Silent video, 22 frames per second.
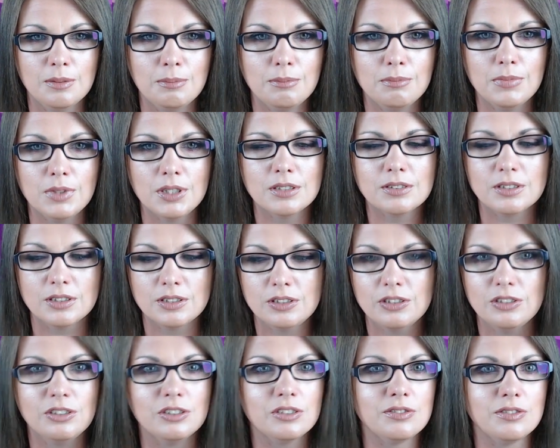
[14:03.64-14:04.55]

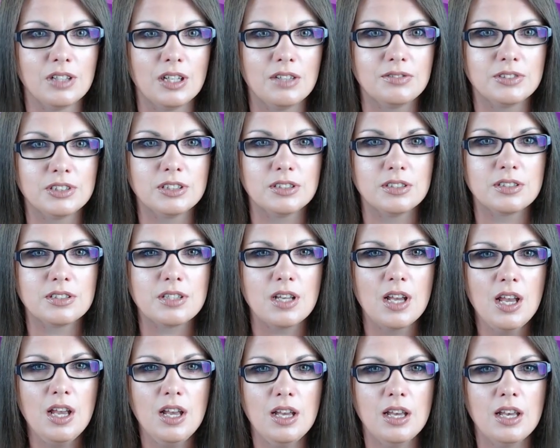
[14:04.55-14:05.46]
multitude of levels
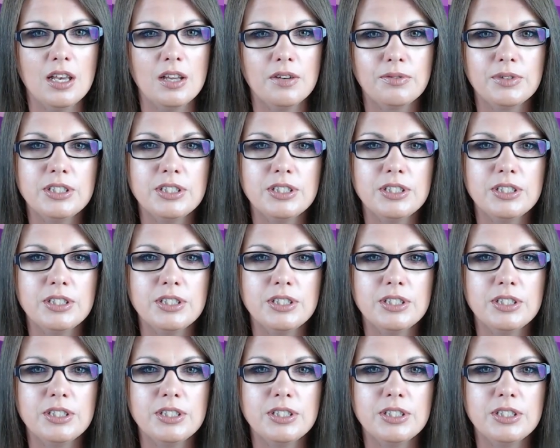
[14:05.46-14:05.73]
it